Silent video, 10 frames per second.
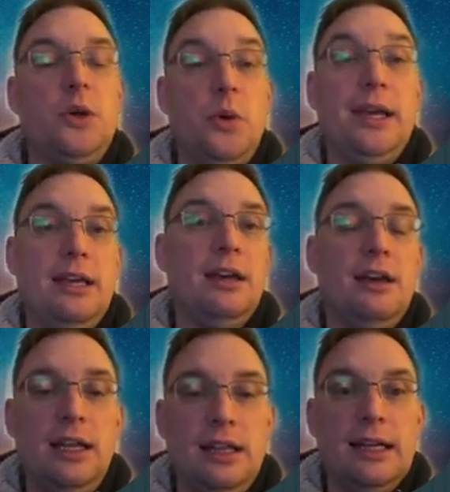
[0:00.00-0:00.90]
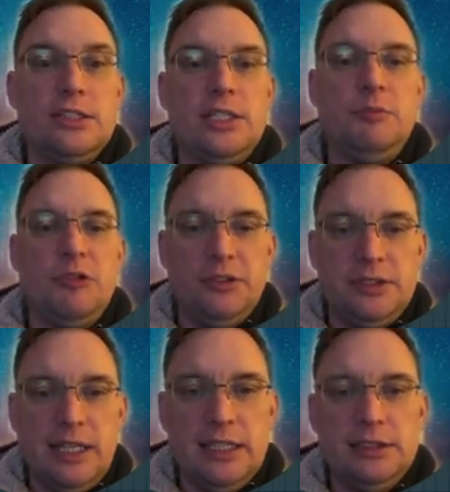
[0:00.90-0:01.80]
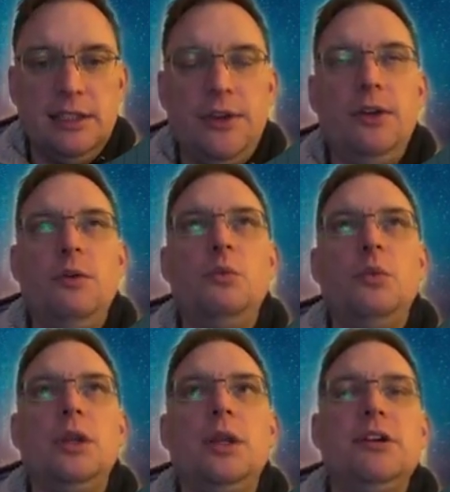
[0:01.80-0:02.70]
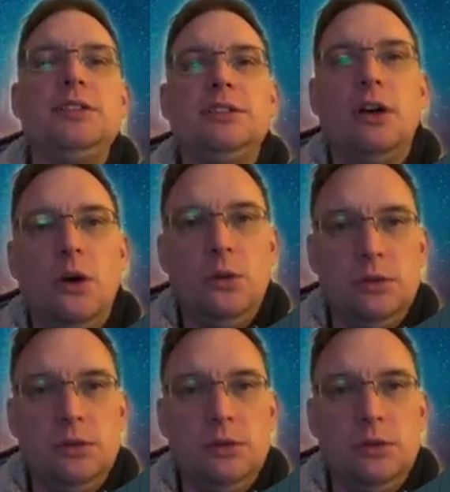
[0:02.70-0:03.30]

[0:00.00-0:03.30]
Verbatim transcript: the quicker it'll actually process. If you want to process a